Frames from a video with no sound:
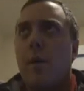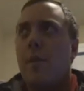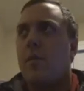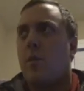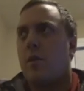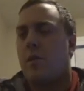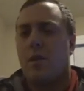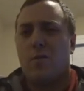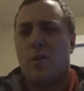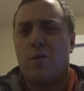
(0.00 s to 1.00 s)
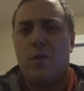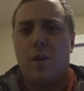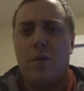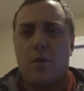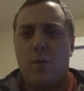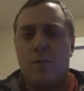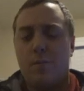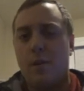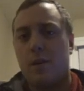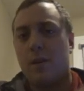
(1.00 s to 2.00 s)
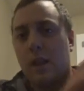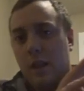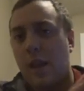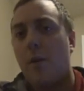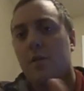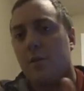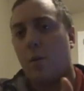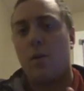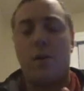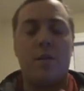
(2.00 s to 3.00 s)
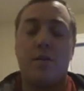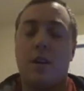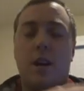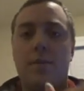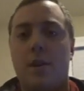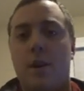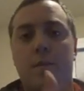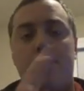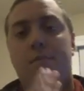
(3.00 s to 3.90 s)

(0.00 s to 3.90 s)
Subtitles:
I might have watched like one or two afterward, but that was the point where I was like, I'm done.